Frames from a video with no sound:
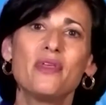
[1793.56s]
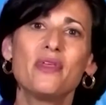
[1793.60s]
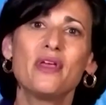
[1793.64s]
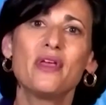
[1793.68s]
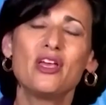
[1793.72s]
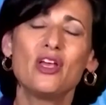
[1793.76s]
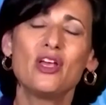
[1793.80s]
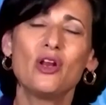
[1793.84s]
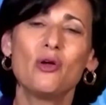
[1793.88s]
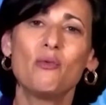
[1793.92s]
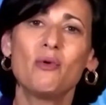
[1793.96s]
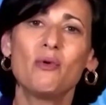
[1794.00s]

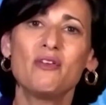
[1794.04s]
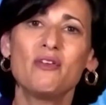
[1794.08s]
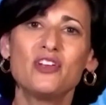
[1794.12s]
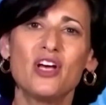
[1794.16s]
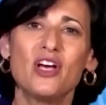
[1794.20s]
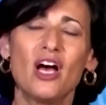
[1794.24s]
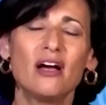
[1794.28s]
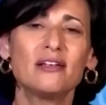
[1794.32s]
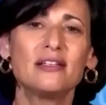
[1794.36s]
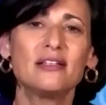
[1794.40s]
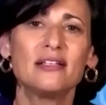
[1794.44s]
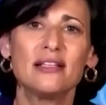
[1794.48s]
We've
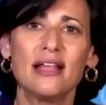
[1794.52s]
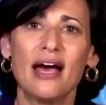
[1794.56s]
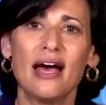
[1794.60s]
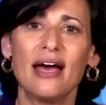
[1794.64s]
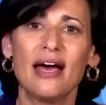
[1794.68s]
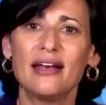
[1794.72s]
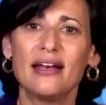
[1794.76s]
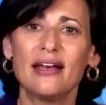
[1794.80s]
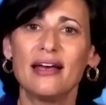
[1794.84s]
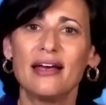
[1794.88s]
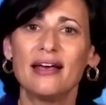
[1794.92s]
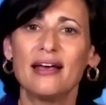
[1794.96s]
talked a
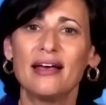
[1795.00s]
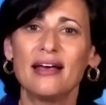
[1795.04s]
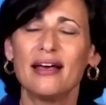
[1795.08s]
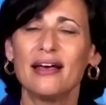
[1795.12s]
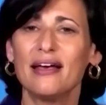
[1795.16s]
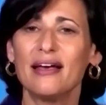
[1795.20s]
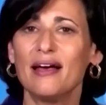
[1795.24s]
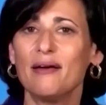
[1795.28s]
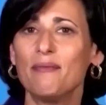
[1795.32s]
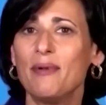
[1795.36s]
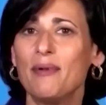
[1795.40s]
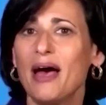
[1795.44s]
lot
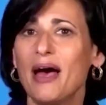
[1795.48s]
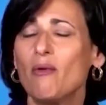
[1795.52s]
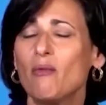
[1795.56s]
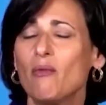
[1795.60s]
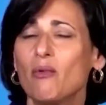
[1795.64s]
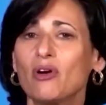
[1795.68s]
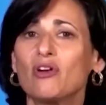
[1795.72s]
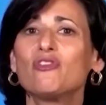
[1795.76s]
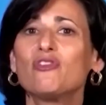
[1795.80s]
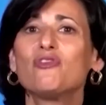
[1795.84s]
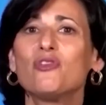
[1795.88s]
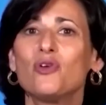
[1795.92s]
about
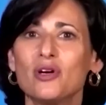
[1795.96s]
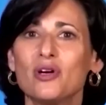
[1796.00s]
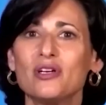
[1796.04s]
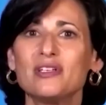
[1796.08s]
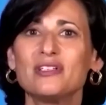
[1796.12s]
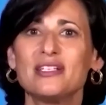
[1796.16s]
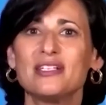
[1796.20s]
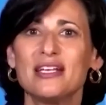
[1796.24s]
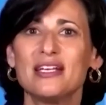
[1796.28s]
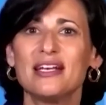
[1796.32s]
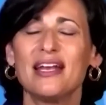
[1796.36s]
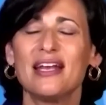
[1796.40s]

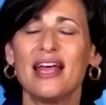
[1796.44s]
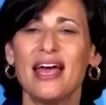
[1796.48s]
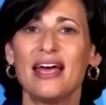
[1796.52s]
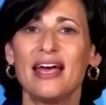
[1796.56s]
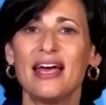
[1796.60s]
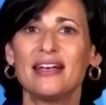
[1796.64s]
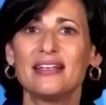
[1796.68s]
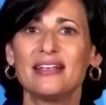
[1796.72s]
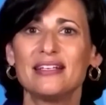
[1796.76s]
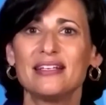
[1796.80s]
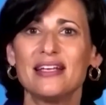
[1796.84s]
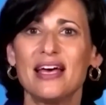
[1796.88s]
workforce
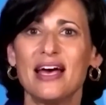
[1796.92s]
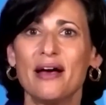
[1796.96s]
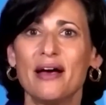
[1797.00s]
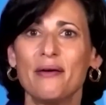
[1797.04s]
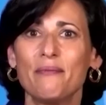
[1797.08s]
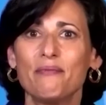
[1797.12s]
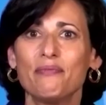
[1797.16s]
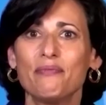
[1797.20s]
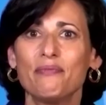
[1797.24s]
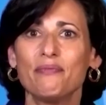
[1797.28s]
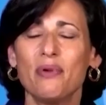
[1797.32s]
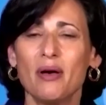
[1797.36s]
and
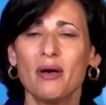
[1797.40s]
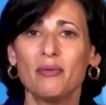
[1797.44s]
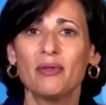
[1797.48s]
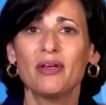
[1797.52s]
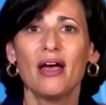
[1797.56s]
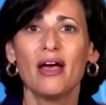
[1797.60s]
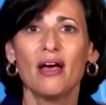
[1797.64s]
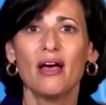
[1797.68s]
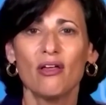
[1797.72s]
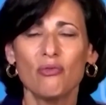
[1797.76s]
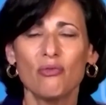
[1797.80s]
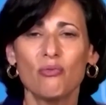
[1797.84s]
public
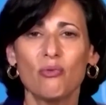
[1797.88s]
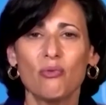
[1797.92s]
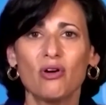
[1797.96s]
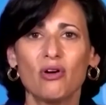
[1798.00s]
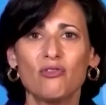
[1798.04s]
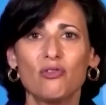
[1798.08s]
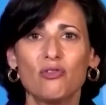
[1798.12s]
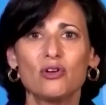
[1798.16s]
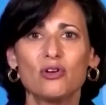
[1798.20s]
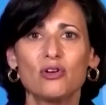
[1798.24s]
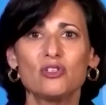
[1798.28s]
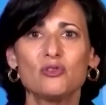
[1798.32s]
health
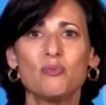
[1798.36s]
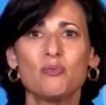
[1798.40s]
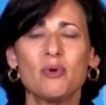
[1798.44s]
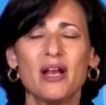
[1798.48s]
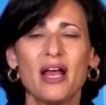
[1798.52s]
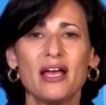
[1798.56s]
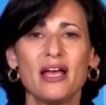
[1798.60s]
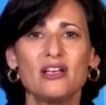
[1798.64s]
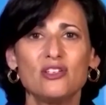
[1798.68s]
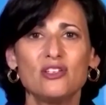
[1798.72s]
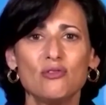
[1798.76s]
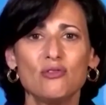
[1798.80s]
workforce, but
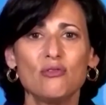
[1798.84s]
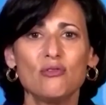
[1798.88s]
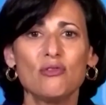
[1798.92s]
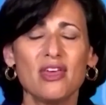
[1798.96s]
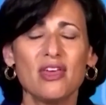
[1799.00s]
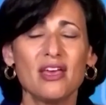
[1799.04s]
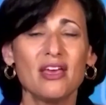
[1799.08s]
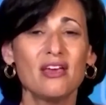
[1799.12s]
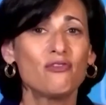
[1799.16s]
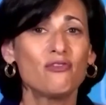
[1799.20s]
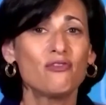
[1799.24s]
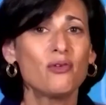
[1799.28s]
I do
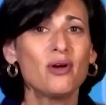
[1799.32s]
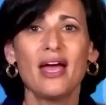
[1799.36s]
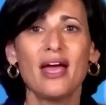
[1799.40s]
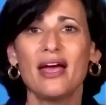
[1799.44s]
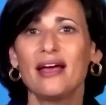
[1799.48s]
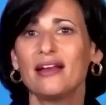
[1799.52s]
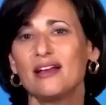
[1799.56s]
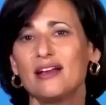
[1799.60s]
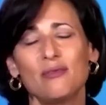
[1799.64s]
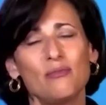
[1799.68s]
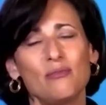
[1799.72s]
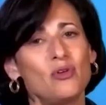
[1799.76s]
think if we
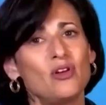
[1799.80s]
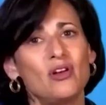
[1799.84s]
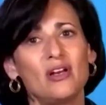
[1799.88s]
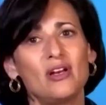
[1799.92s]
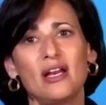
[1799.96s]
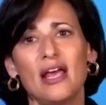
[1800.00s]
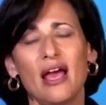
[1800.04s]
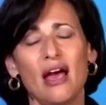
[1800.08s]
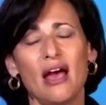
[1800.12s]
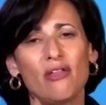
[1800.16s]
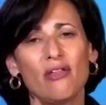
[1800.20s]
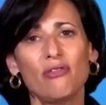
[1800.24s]
had
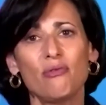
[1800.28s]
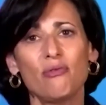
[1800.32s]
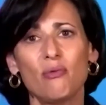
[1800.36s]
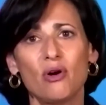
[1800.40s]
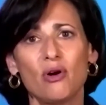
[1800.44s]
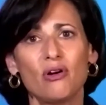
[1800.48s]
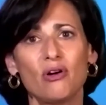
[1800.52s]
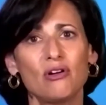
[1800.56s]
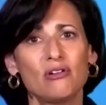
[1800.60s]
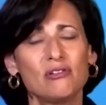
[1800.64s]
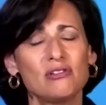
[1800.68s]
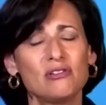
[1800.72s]
community health
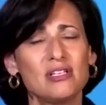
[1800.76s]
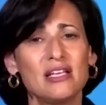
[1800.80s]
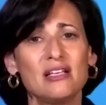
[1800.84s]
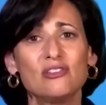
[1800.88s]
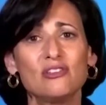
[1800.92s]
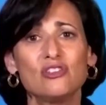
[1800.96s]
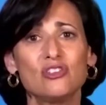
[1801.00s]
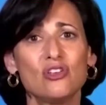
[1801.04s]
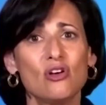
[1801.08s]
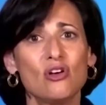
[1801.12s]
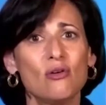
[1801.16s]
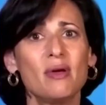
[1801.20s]
workers in
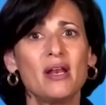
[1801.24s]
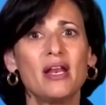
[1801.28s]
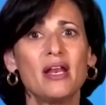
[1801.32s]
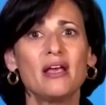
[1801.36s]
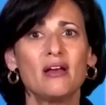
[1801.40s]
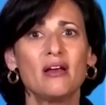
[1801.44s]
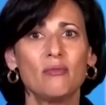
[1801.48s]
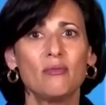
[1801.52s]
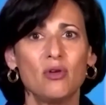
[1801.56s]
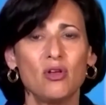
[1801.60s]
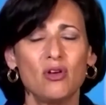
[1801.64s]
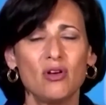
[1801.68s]
so many
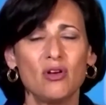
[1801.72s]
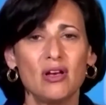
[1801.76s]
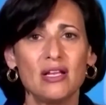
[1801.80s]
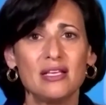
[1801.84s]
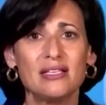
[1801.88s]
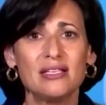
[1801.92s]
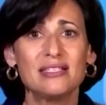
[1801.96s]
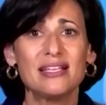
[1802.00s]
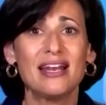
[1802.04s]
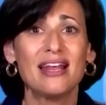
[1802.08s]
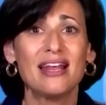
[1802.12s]
communities that